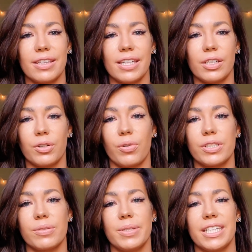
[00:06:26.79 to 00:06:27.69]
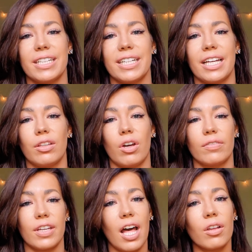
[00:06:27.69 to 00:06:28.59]
that you're going to be getting a lot
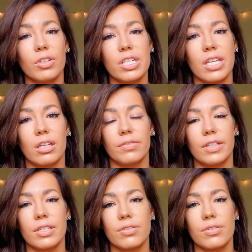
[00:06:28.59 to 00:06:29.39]
of calories out of it.